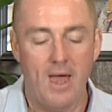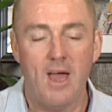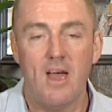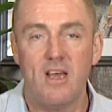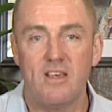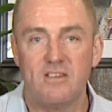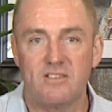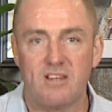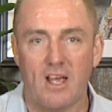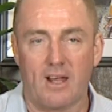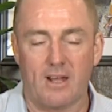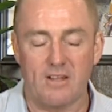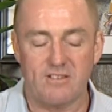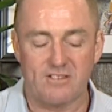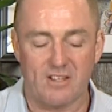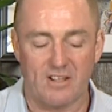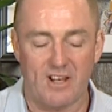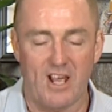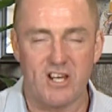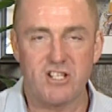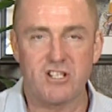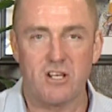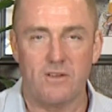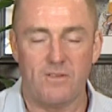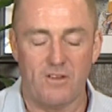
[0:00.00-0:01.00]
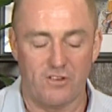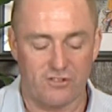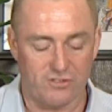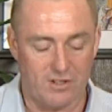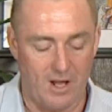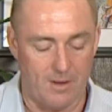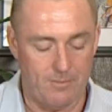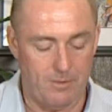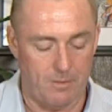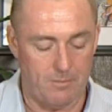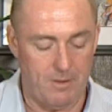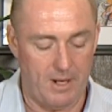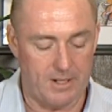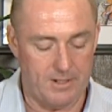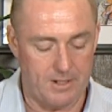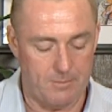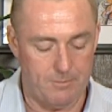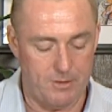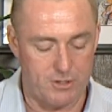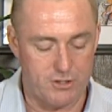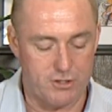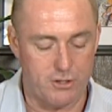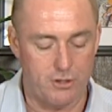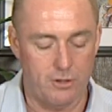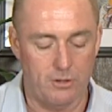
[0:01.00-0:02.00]
Second selection, the stablemate
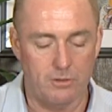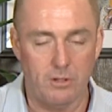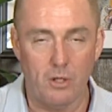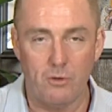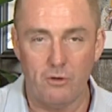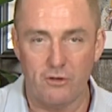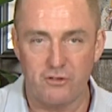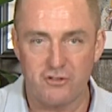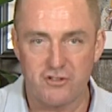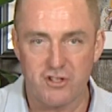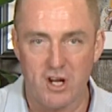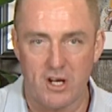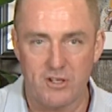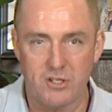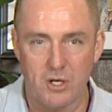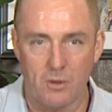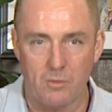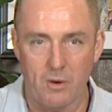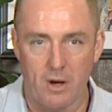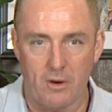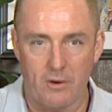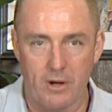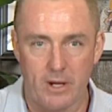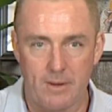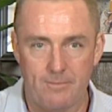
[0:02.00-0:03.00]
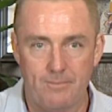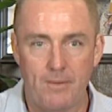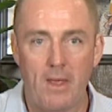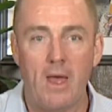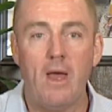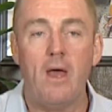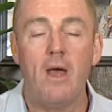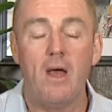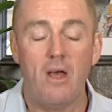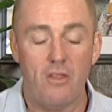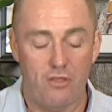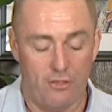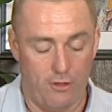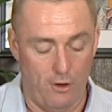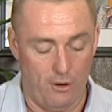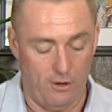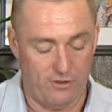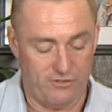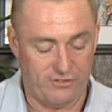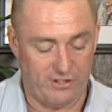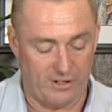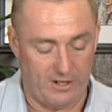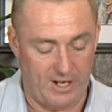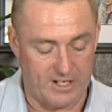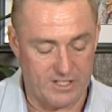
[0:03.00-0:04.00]
number 2, Lewis January.
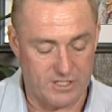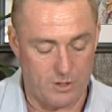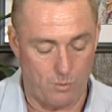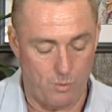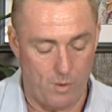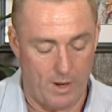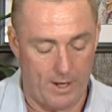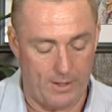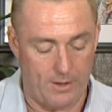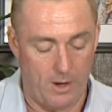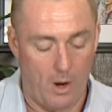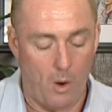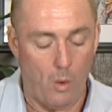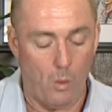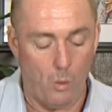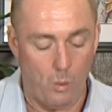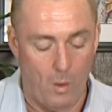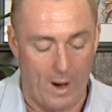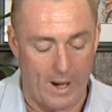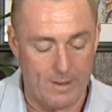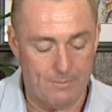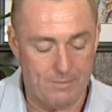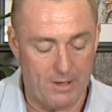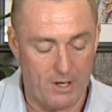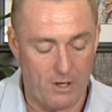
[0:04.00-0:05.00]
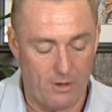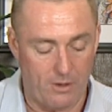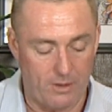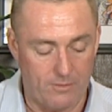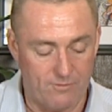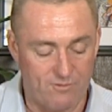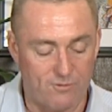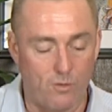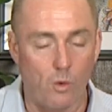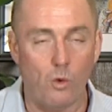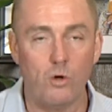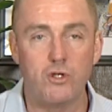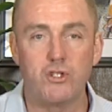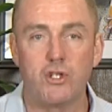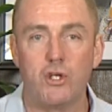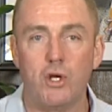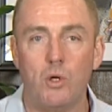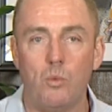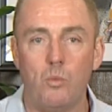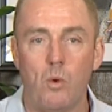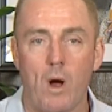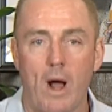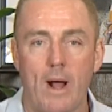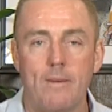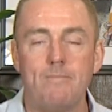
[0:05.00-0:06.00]
Third selection 1, Way Beyond,
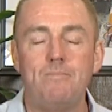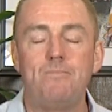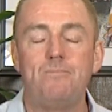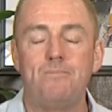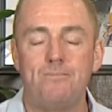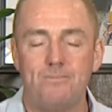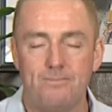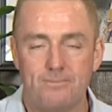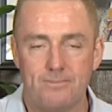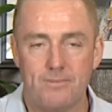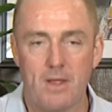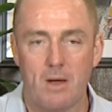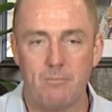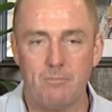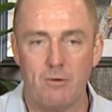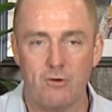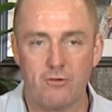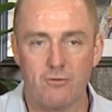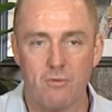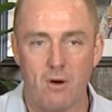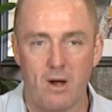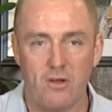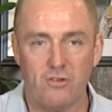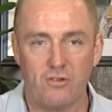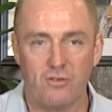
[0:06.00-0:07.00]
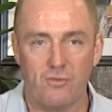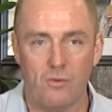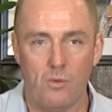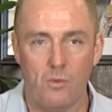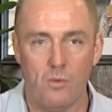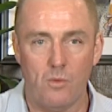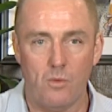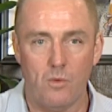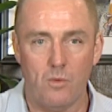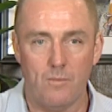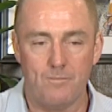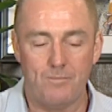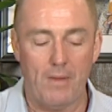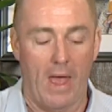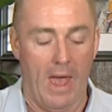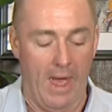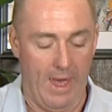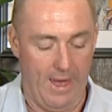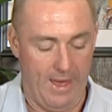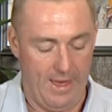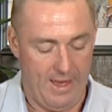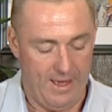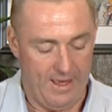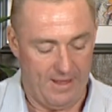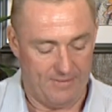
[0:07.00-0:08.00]
421, numbers race 4.
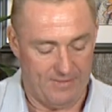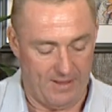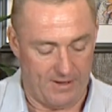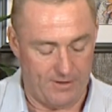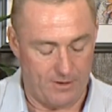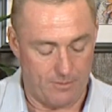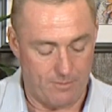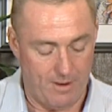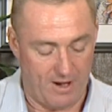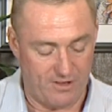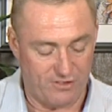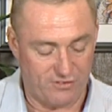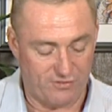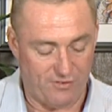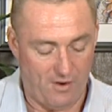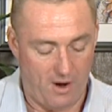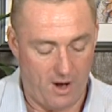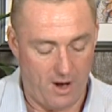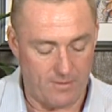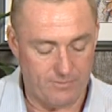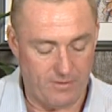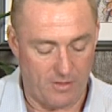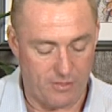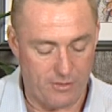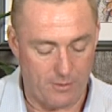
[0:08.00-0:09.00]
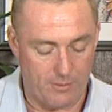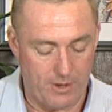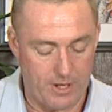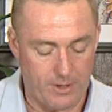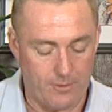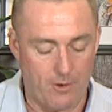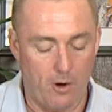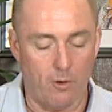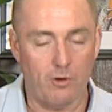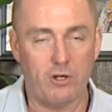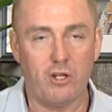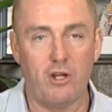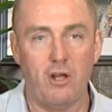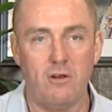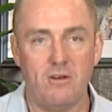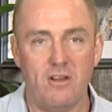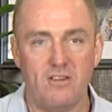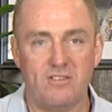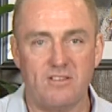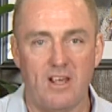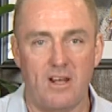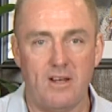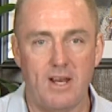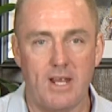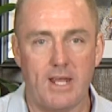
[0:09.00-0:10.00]
Then to race 5, the 3-year-old
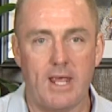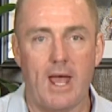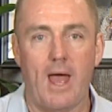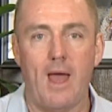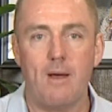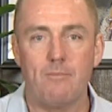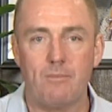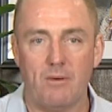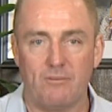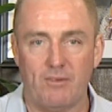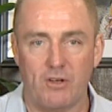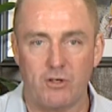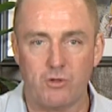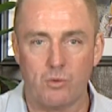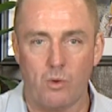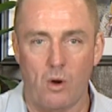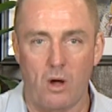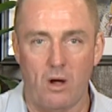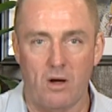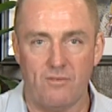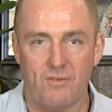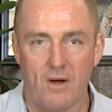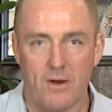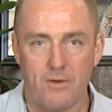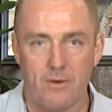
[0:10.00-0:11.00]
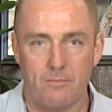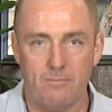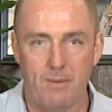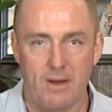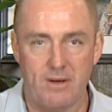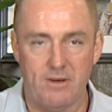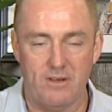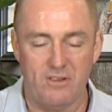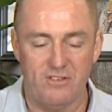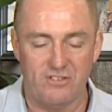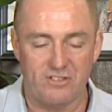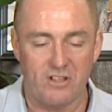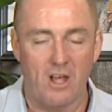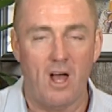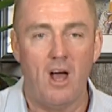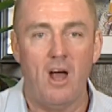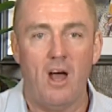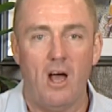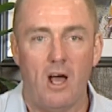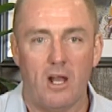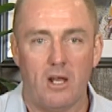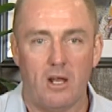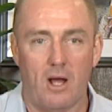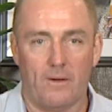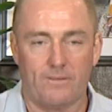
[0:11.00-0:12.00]
Cutest handicap over 1200 metres,
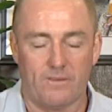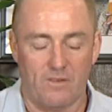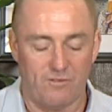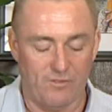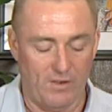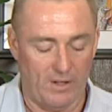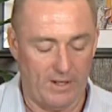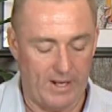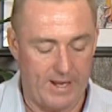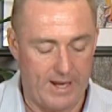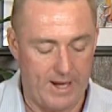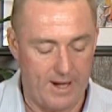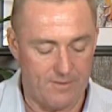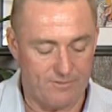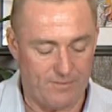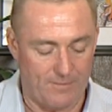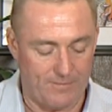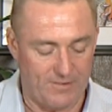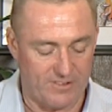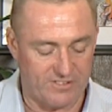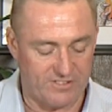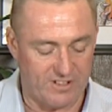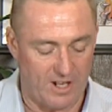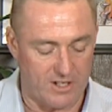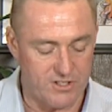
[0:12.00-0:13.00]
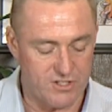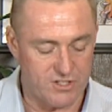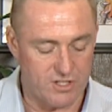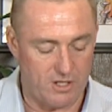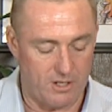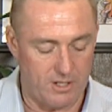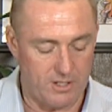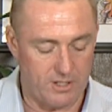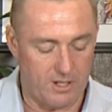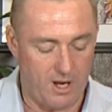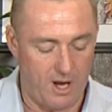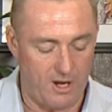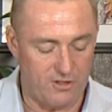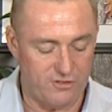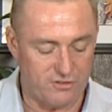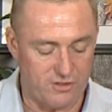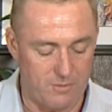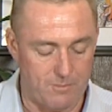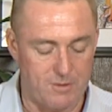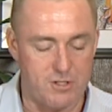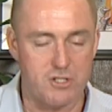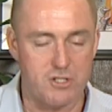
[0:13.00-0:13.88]
like the filly here from the Sunshine Coast, number